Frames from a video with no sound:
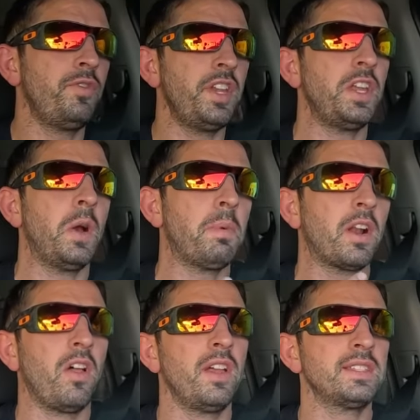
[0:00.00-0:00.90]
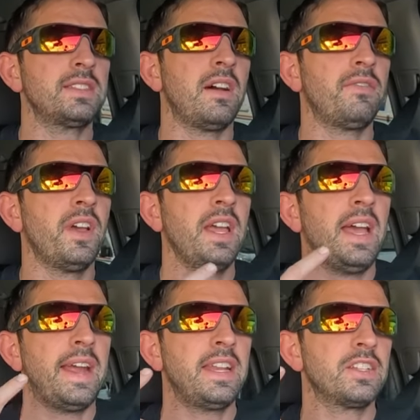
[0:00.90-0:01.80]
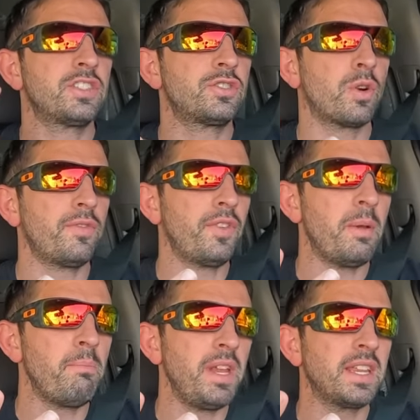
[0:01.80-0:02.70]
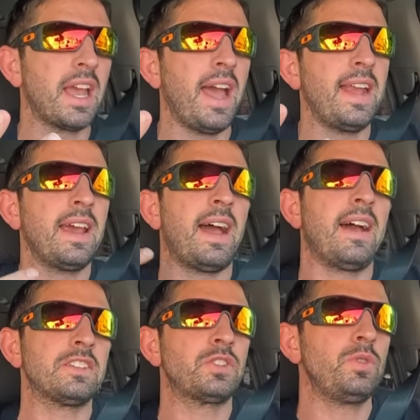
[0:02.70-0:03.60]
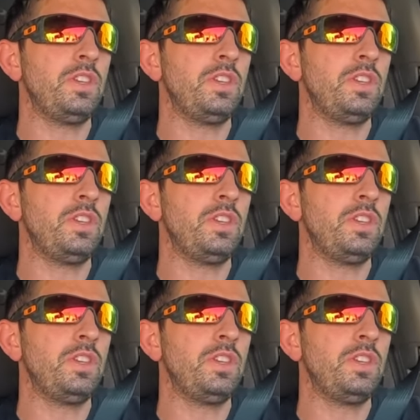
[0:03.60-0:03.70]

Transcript: video about all that stuff, I did a storefront bid guide. I also,